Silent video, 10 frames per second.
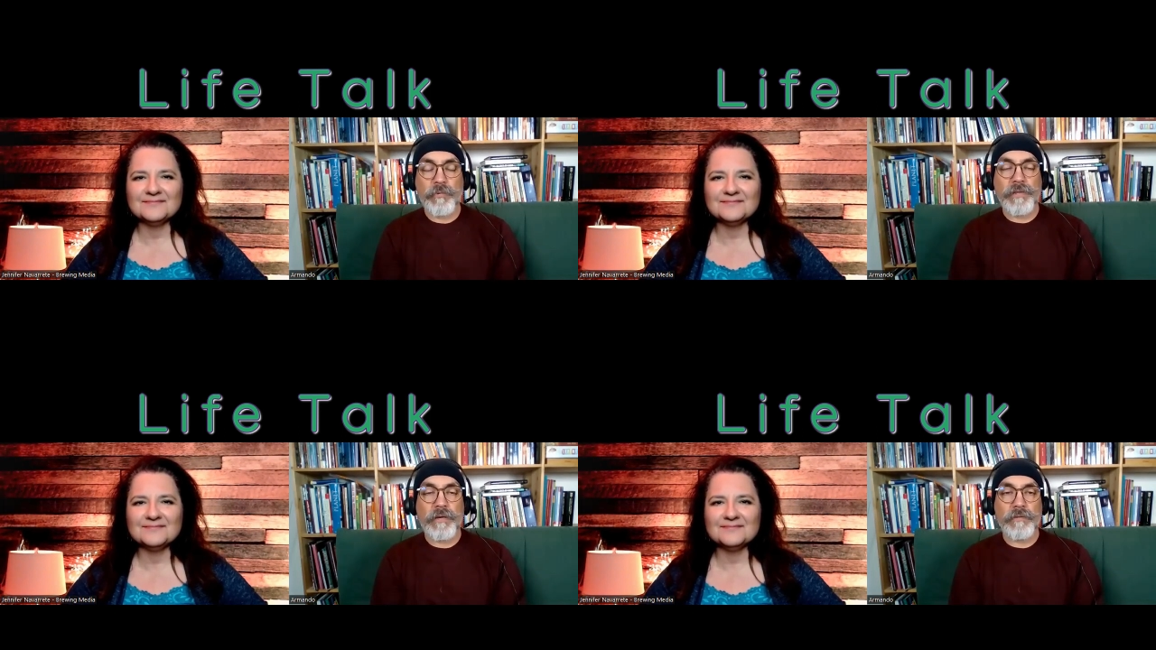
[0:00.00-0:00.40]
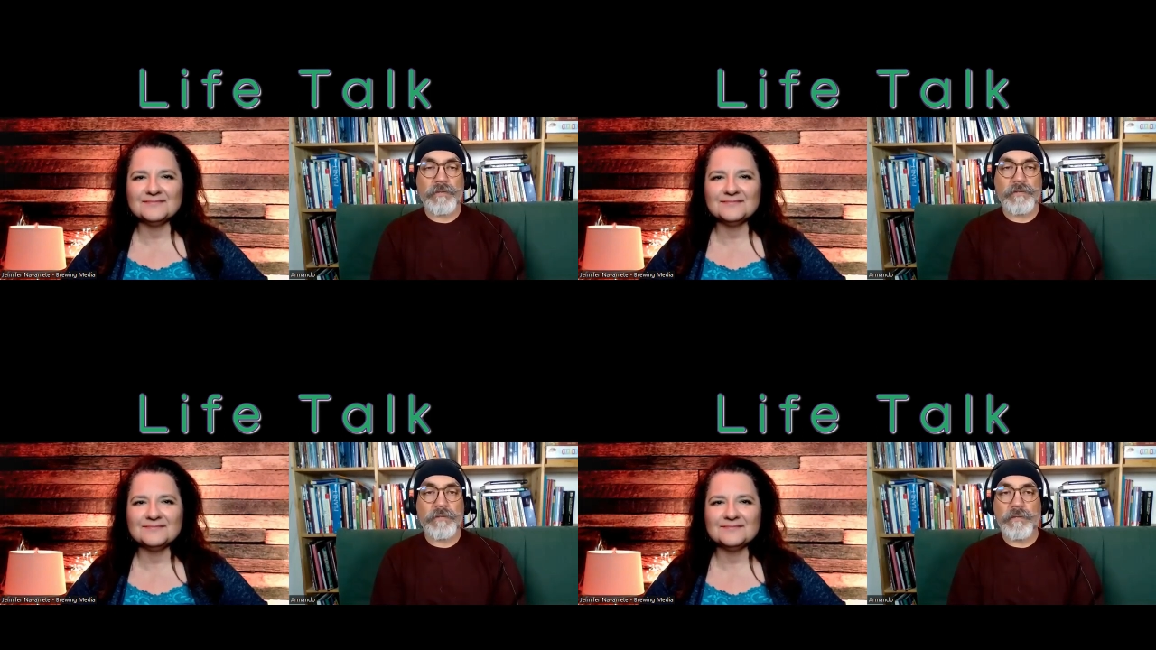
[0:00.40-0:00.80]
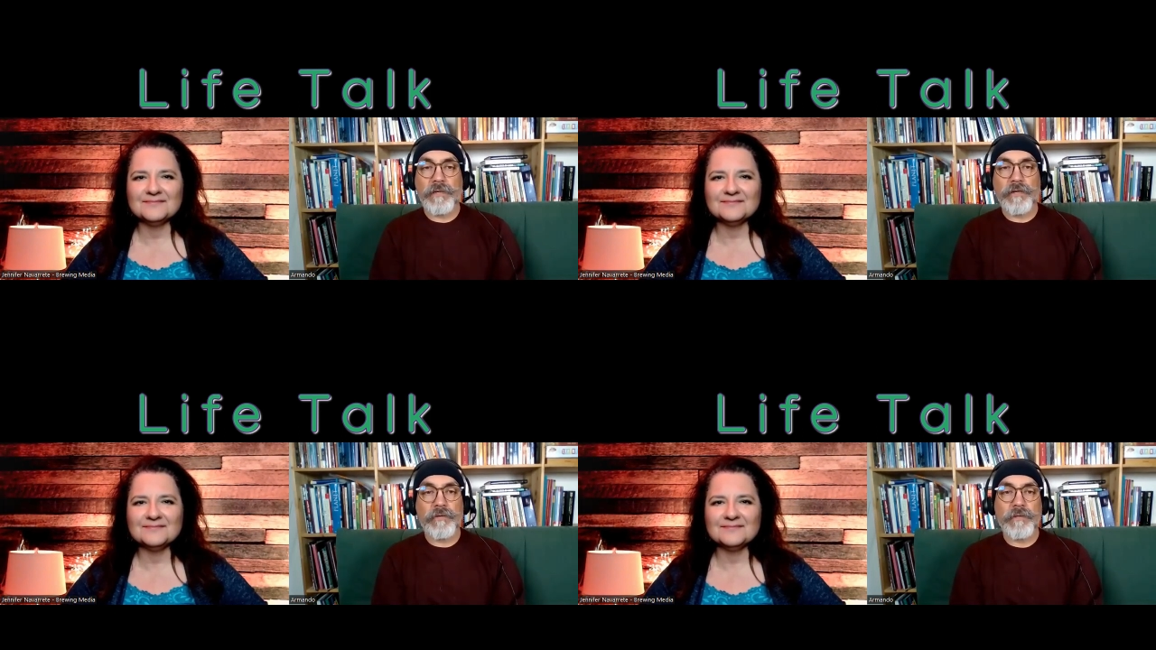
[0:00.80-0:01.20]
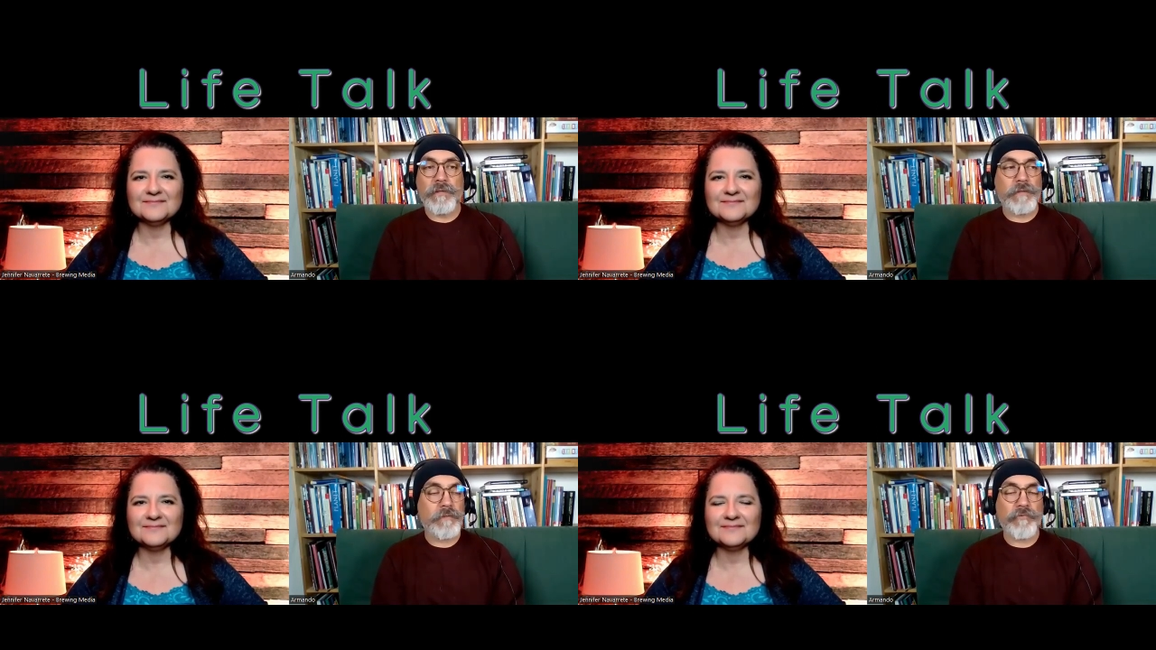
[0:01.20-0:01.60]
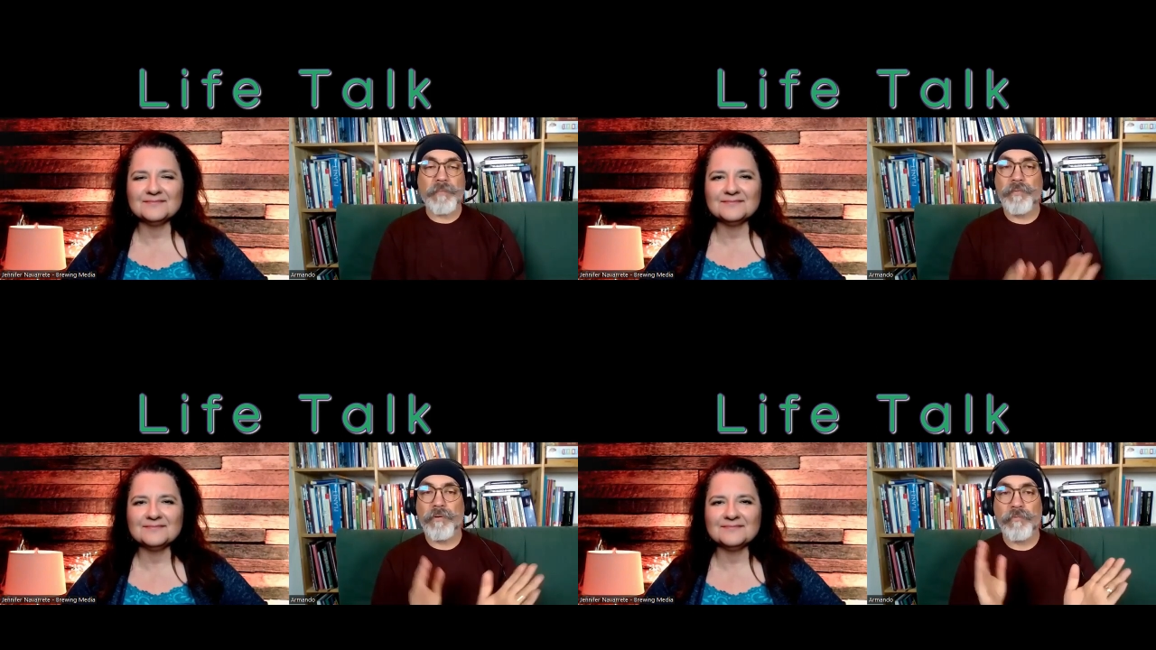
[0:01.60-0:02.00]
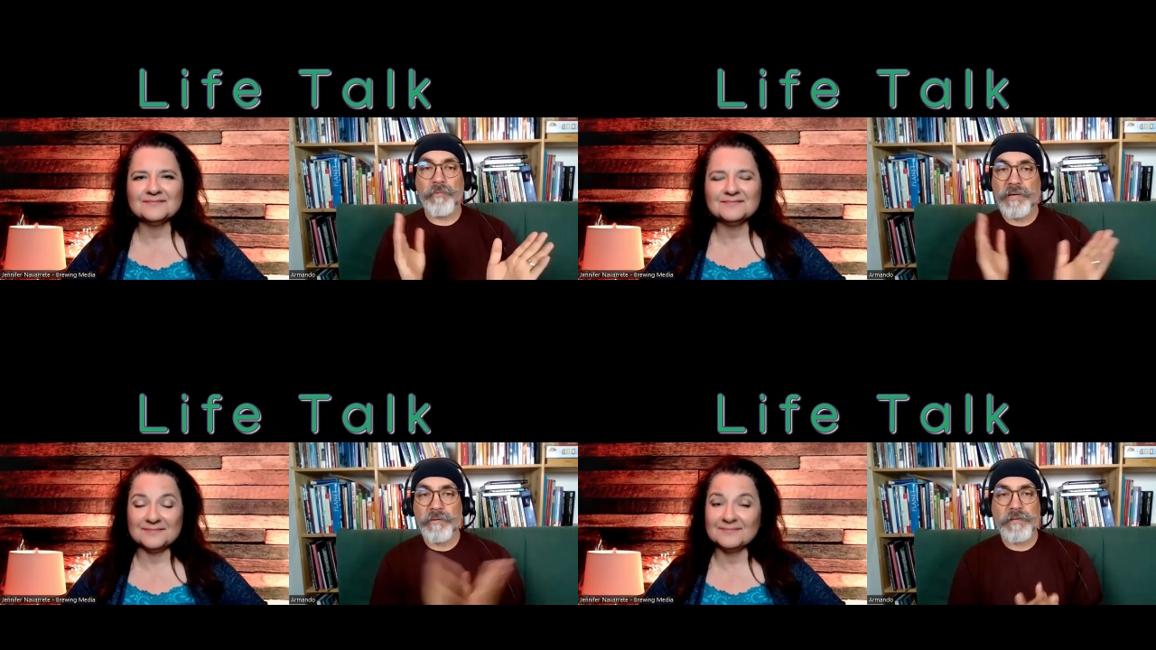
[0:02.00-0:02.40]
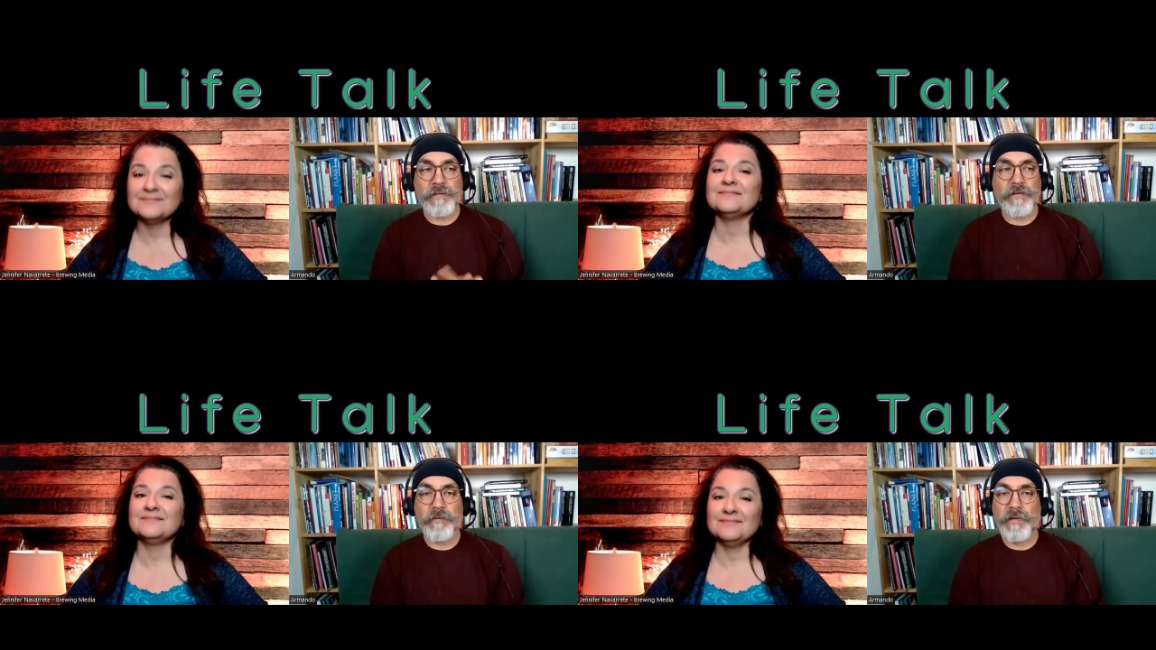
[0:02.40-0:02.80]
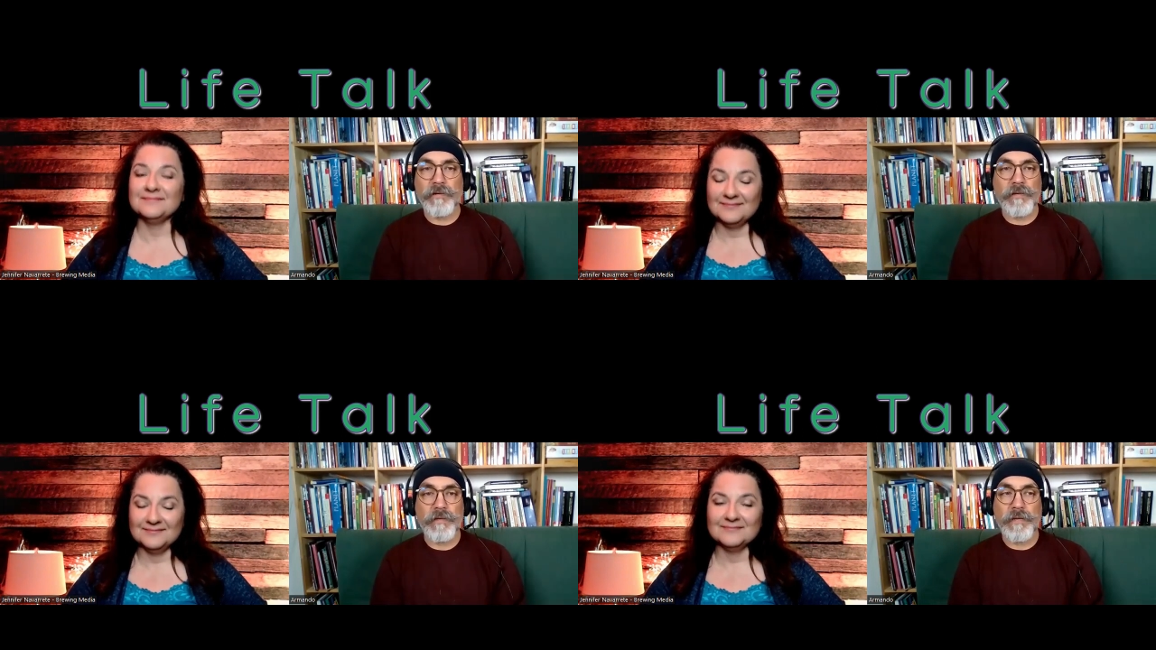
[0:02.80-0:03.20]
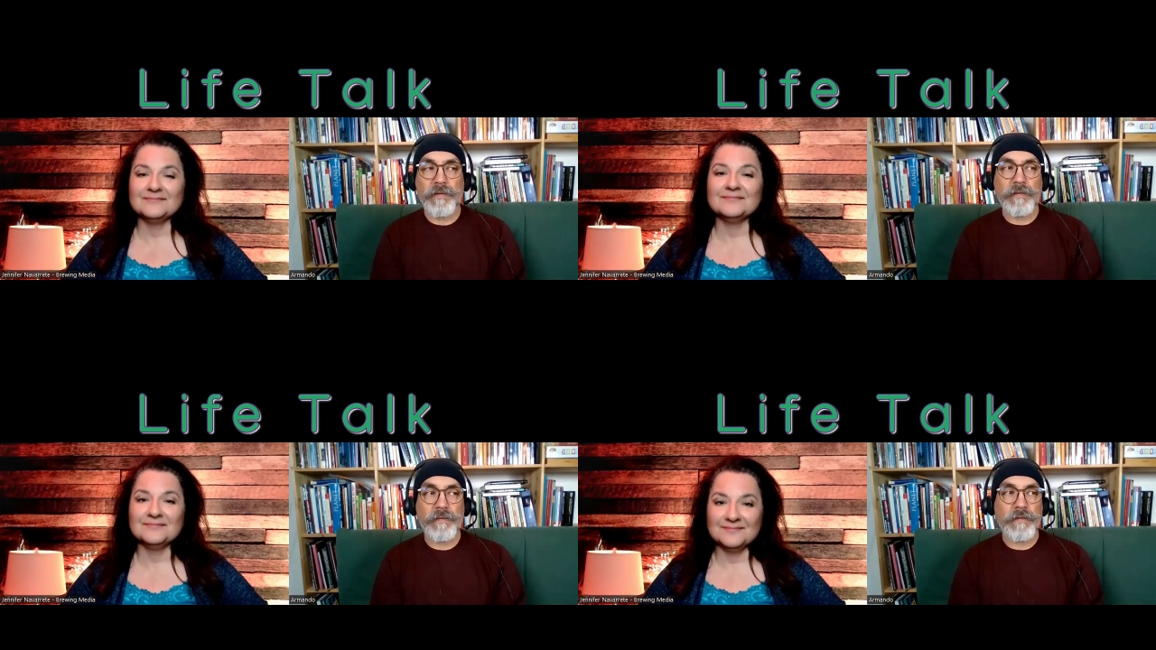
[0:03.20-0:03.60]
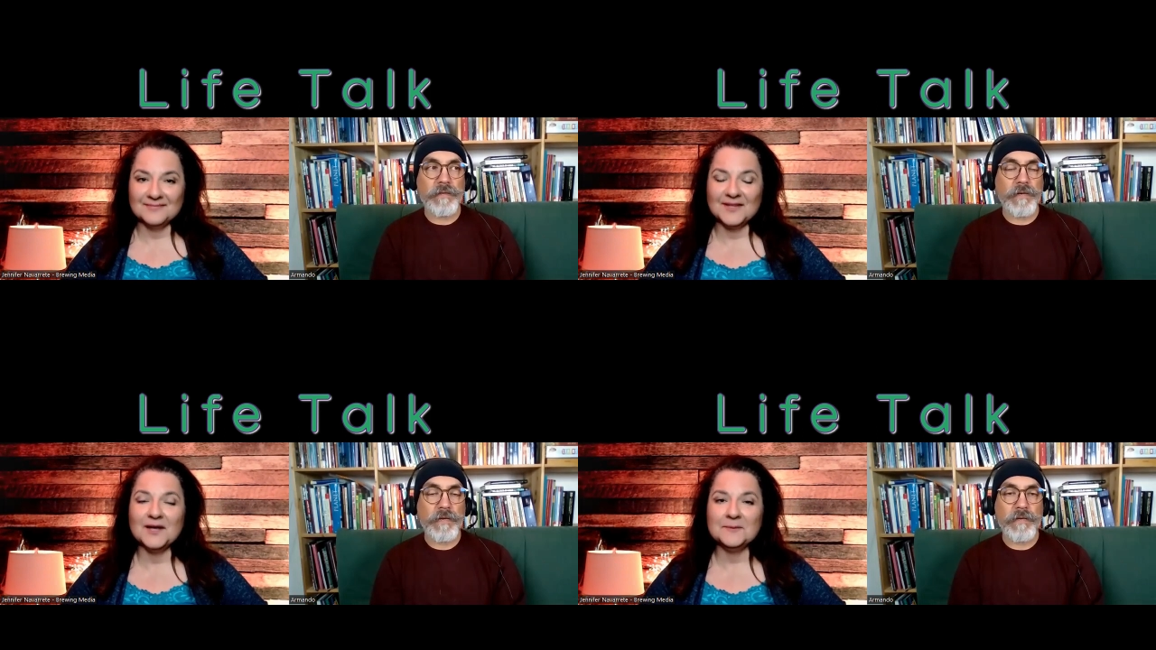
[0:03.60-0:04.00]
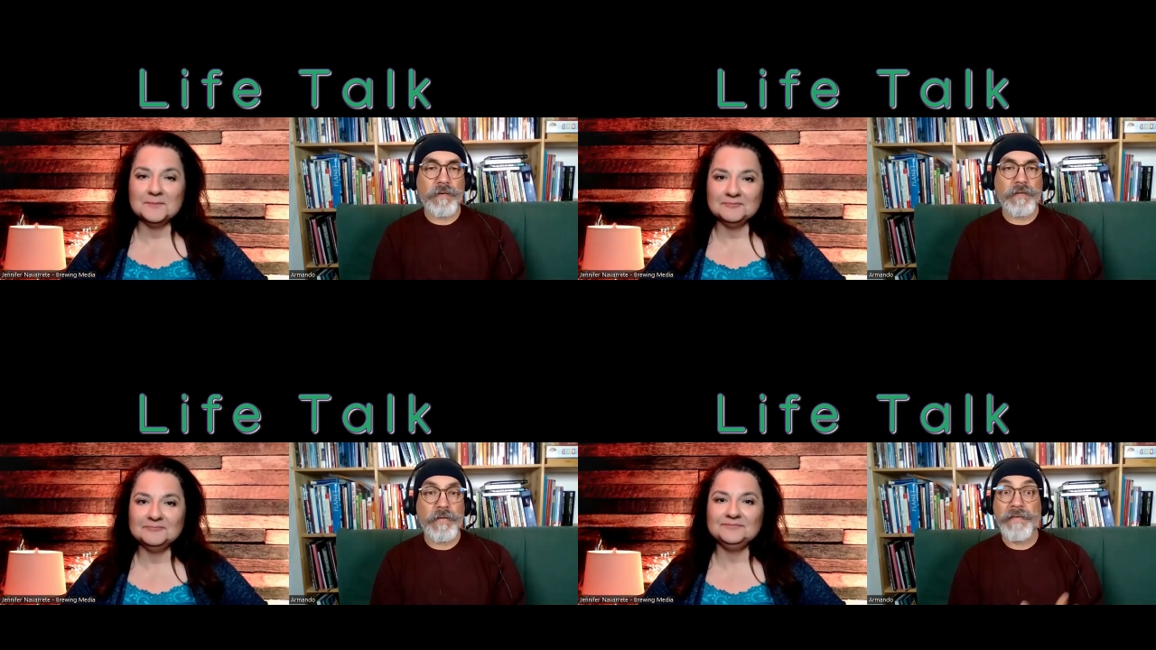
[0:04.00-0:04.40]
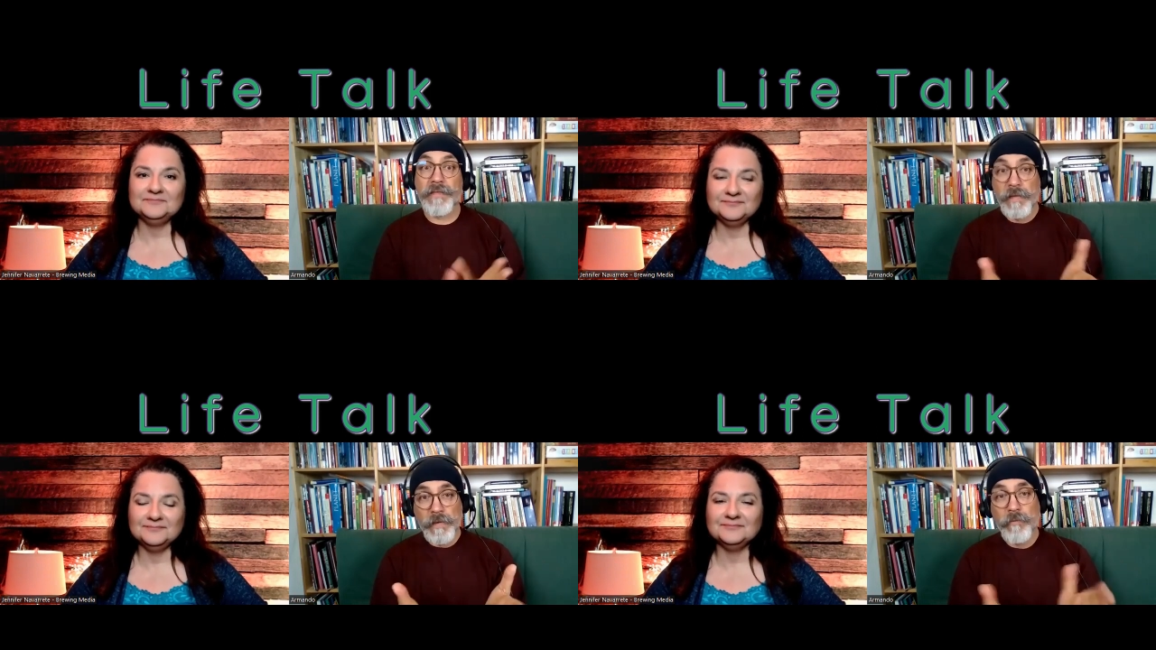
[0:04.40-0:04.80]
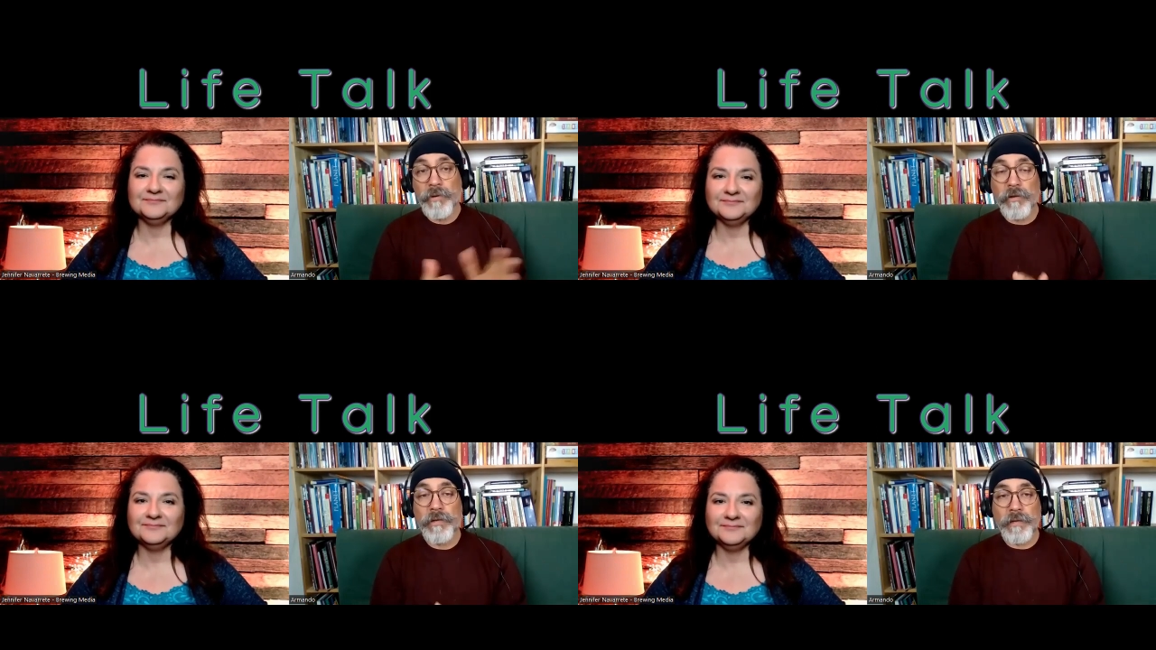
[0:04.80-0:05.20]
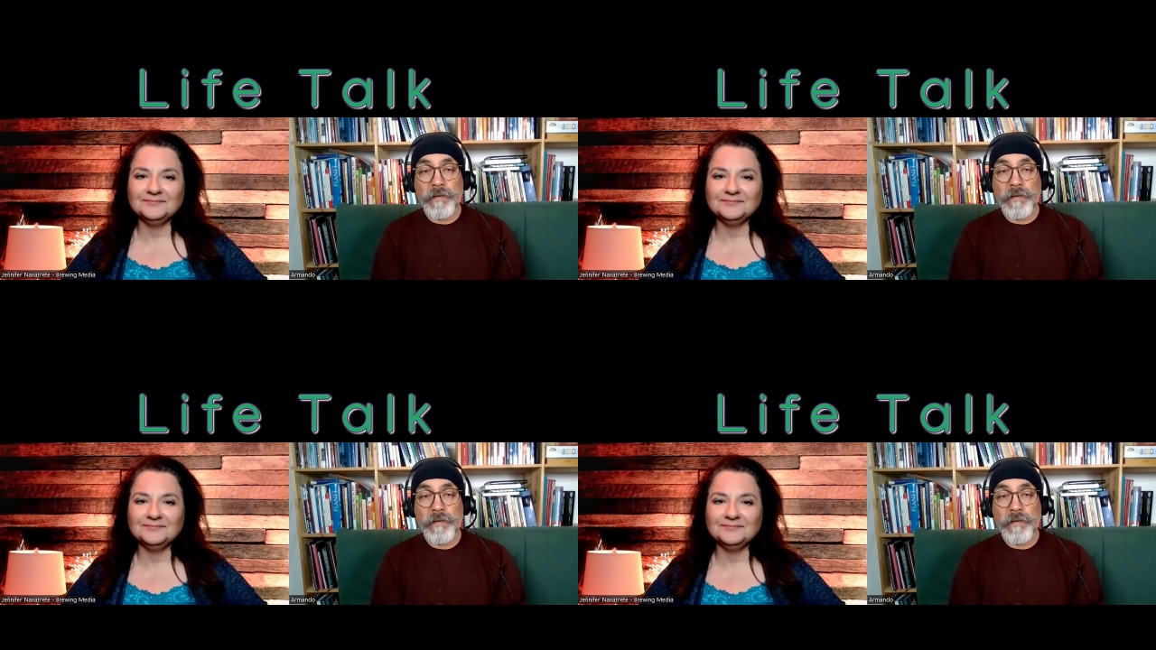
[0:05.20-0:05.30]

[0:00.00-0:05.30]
Speaker 1: without uh, you know uh, Dreamport without the terminal and uh, yeah. and, uh, and, it you know